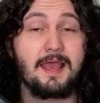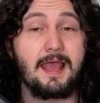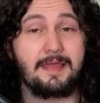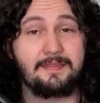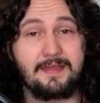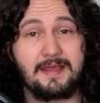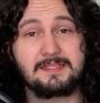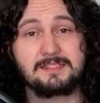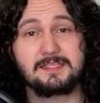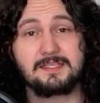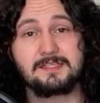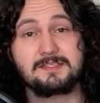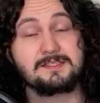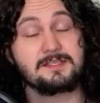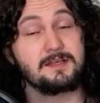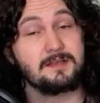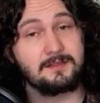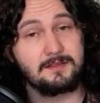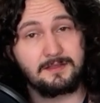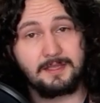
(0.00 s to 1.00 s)
And that's
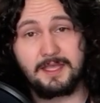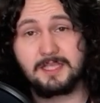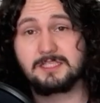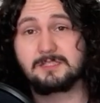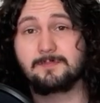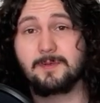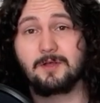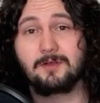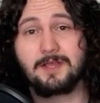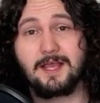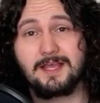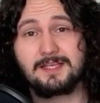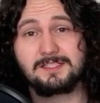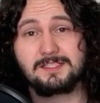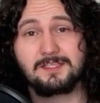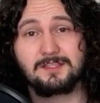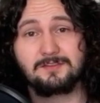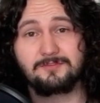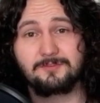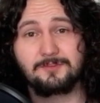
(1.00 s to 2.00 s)
because, like
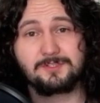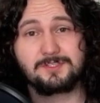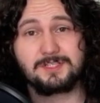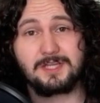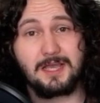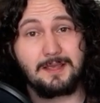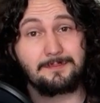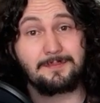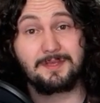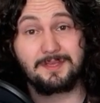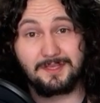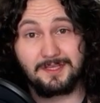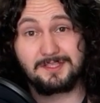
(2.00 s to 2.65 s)
spellcasting the first time,